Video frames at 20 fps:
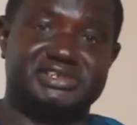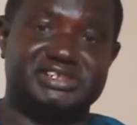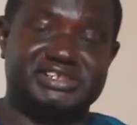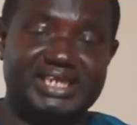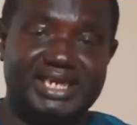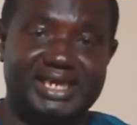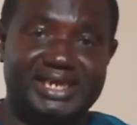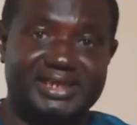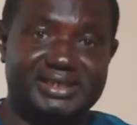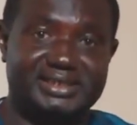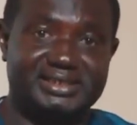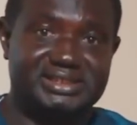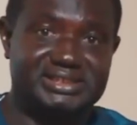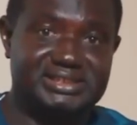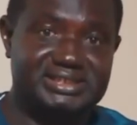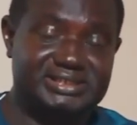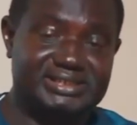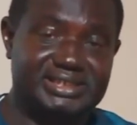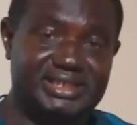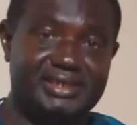Standard
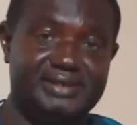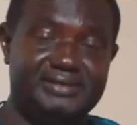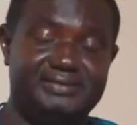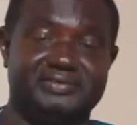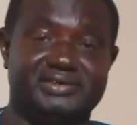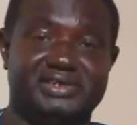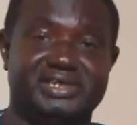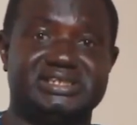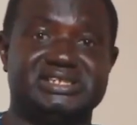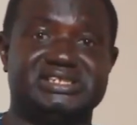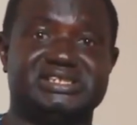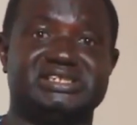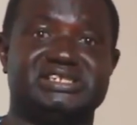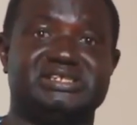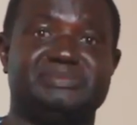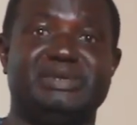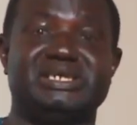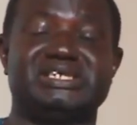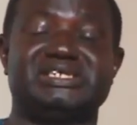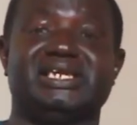Digital for this
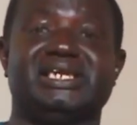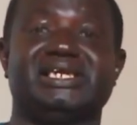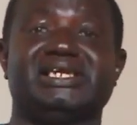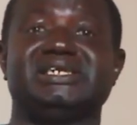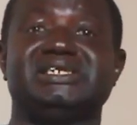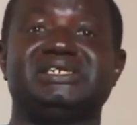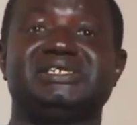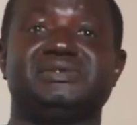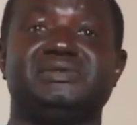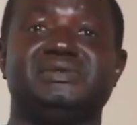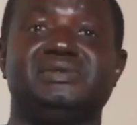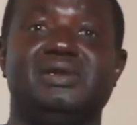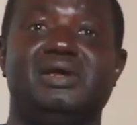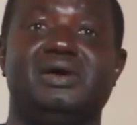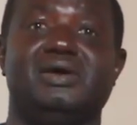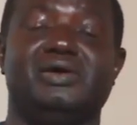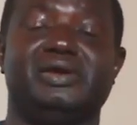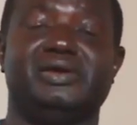special edition